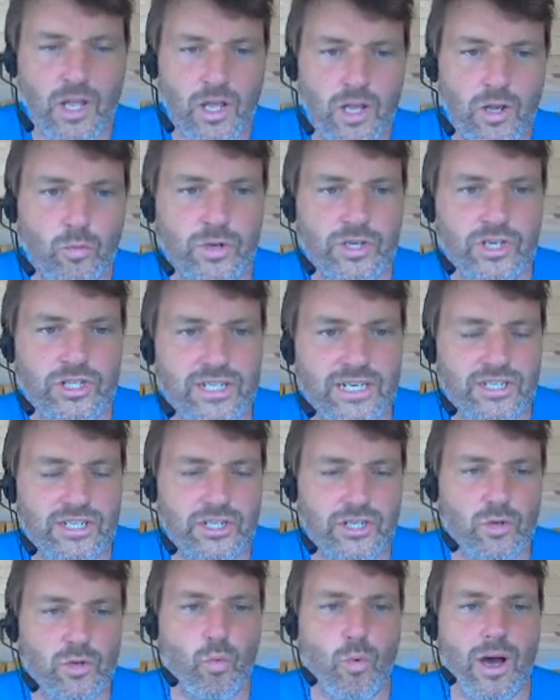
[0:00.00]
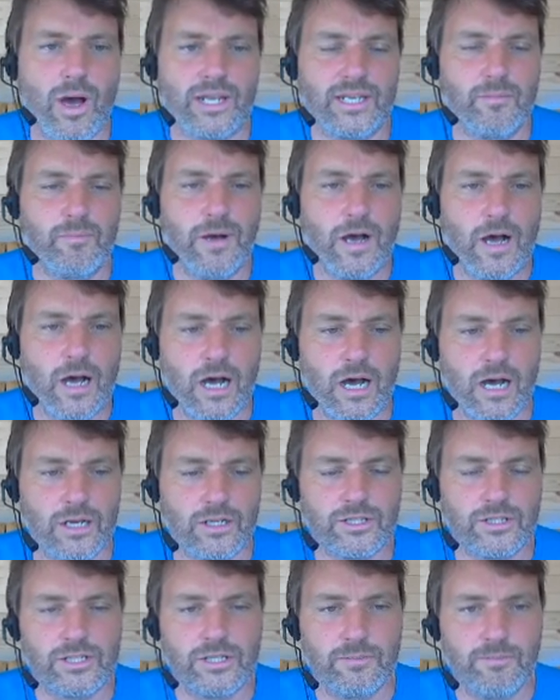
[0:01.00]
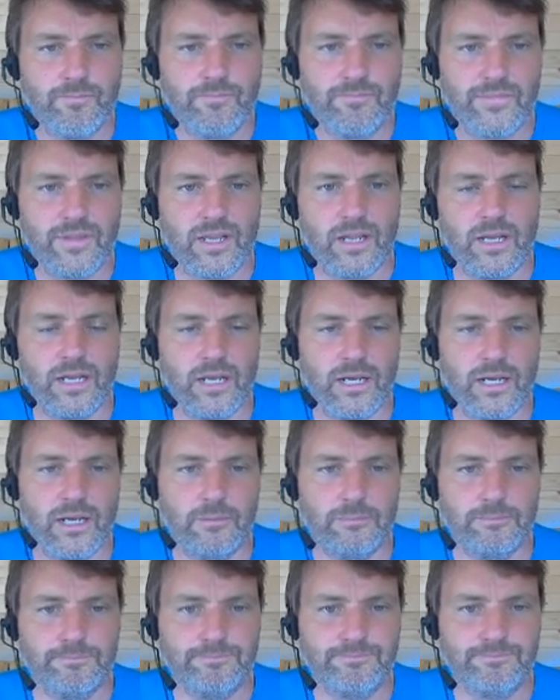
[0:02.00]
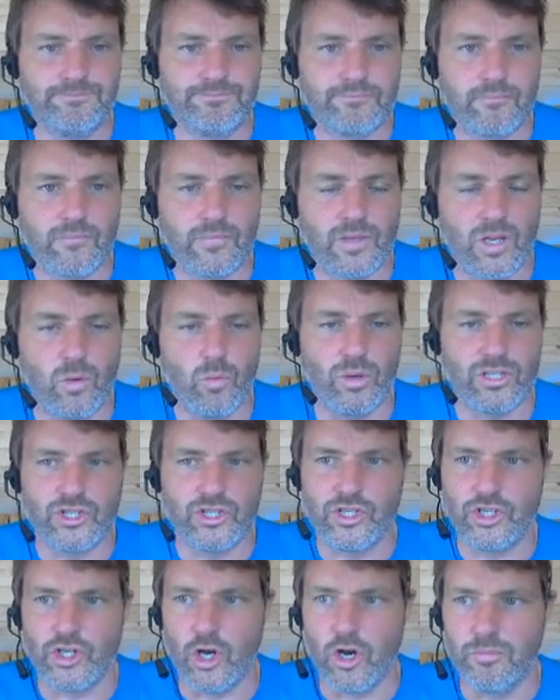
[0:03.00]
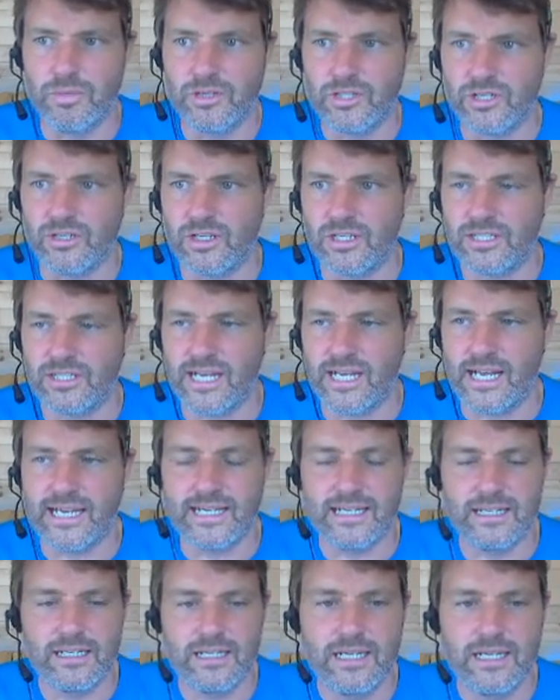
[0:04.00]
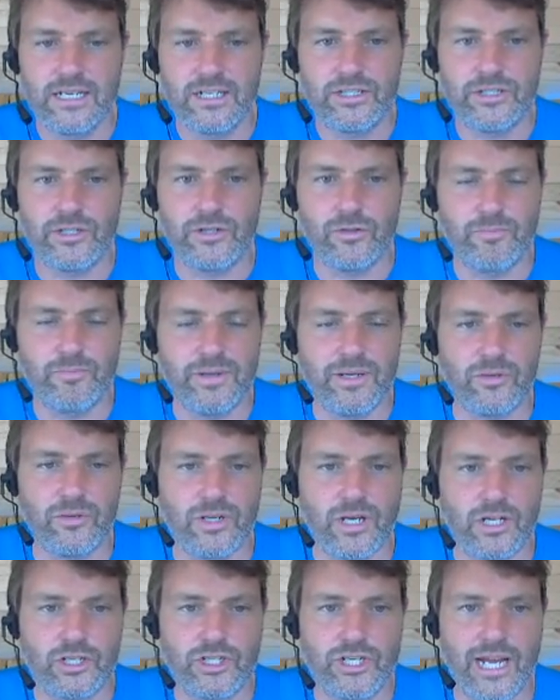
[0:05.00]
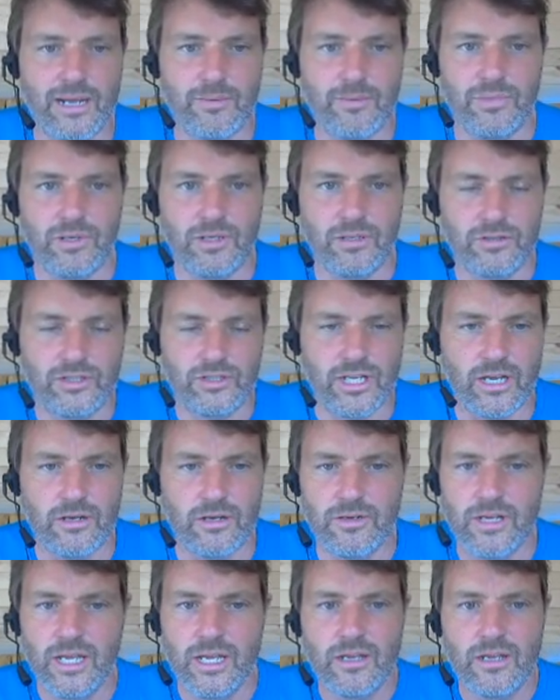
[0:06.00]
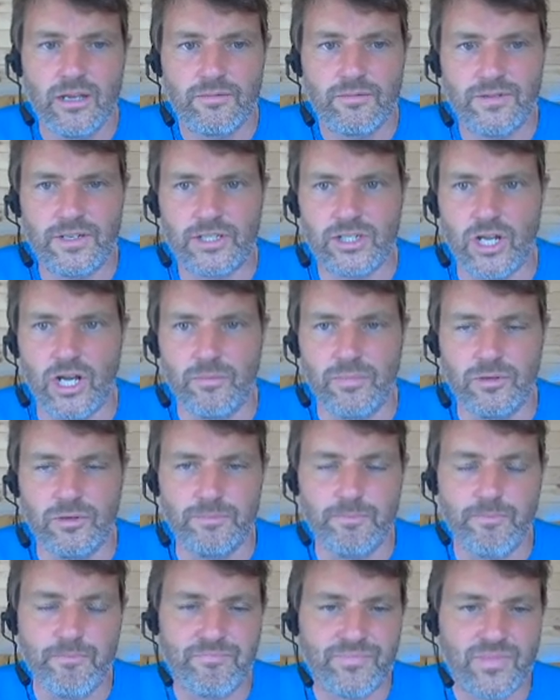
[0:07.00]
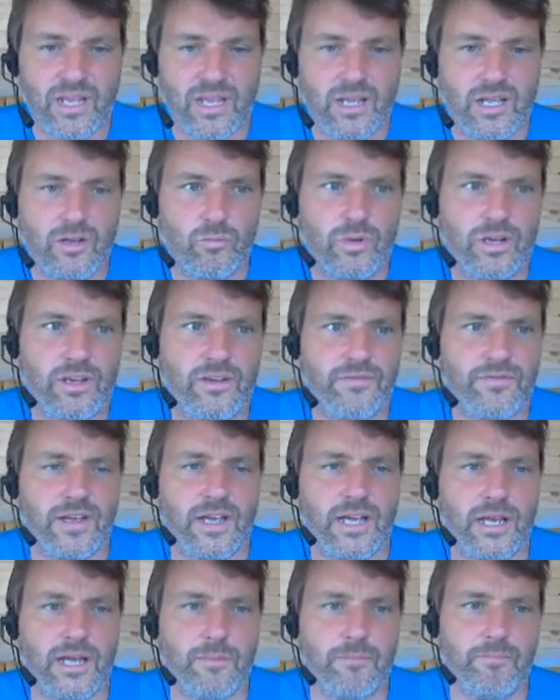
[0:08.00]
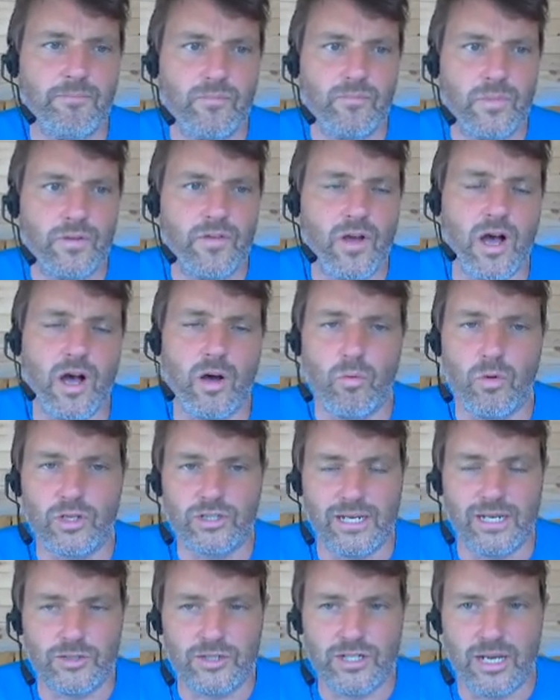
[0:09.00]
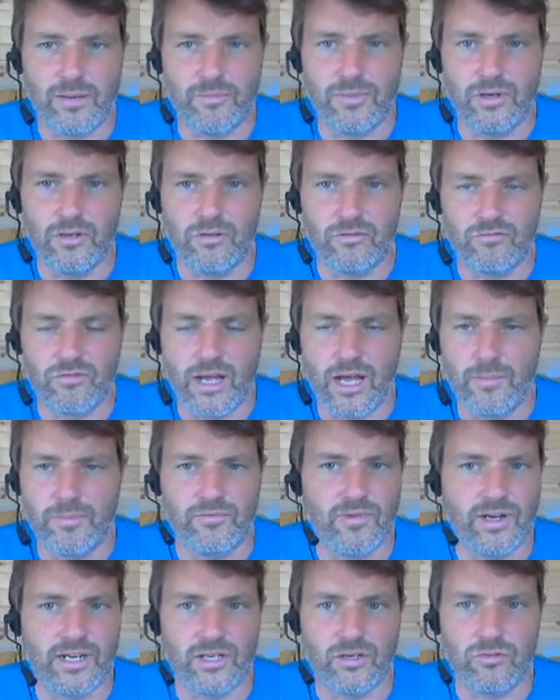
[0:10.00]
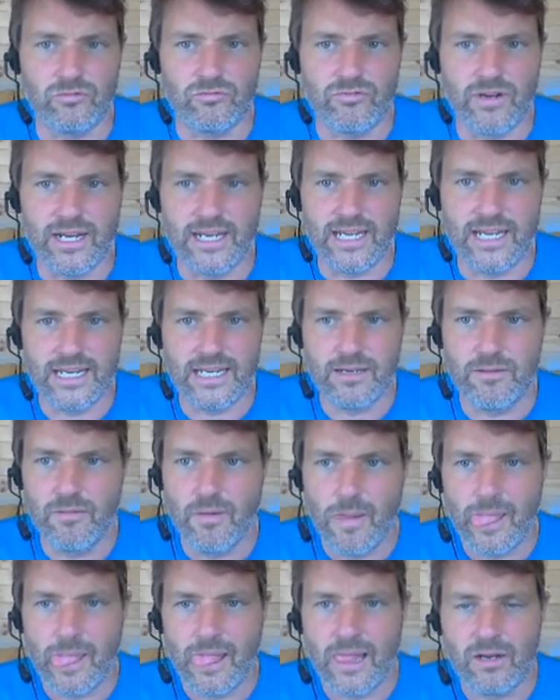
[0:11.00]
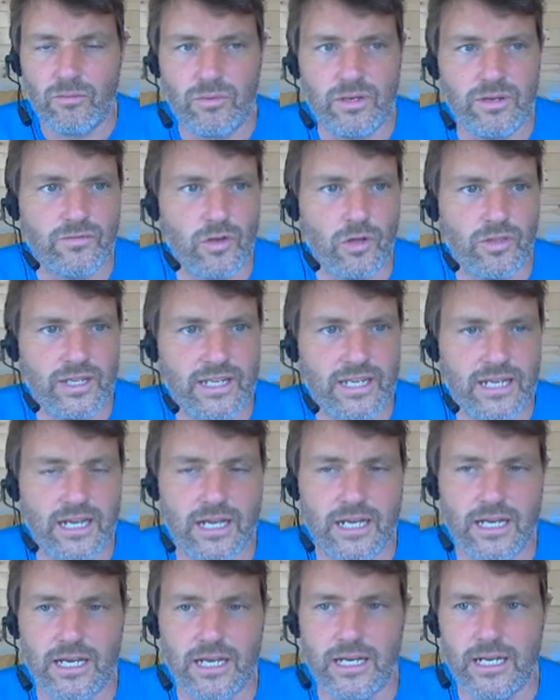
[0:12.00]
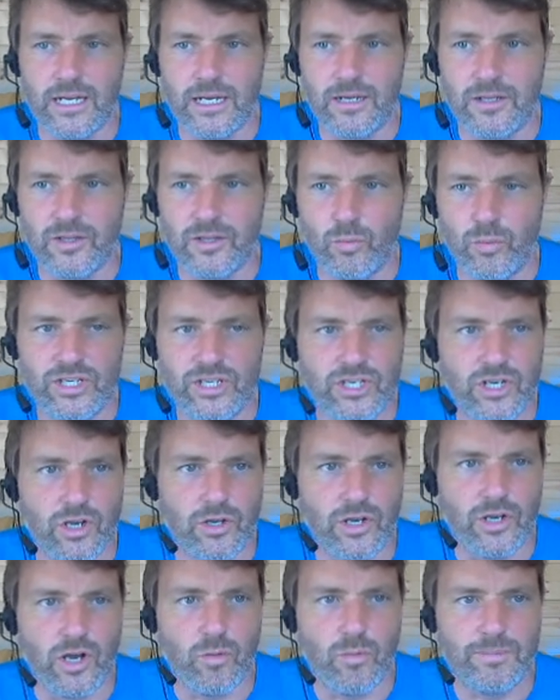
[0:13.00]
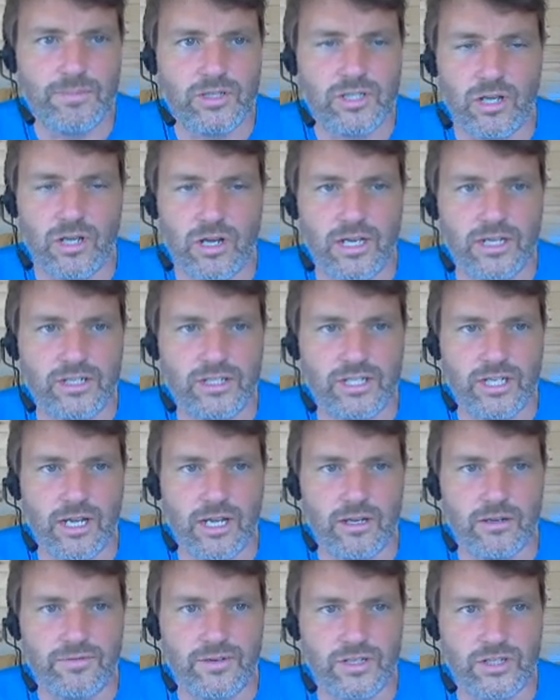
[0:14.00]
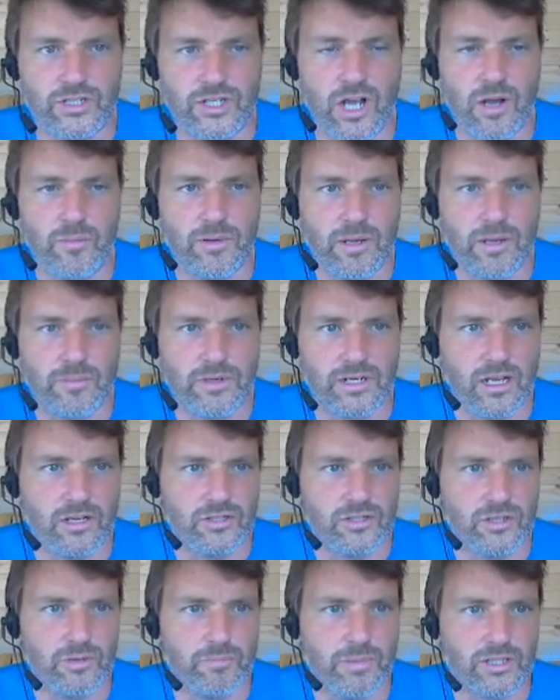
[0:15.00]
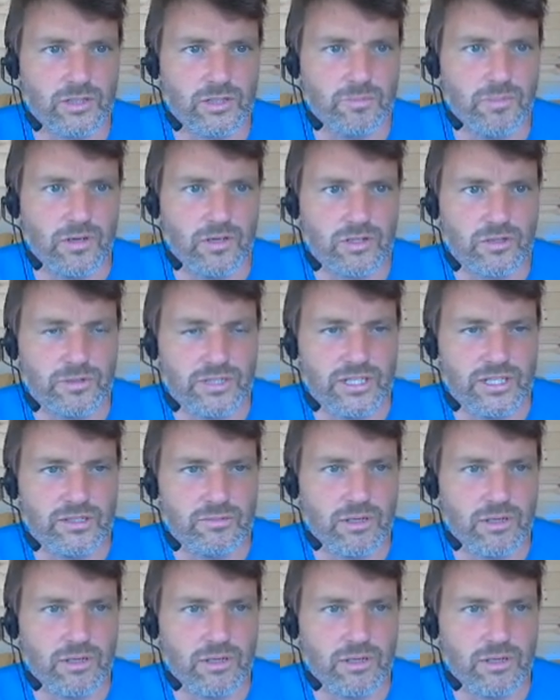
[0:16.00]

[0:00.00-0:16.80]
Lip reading: We just need to do one part, one job, should I say, to build our chatbot. So for example, we've got our WhatsApp chatbot up and running already. We've got the widget on our website. So for example, I'm going to go to BuzzBox, which is one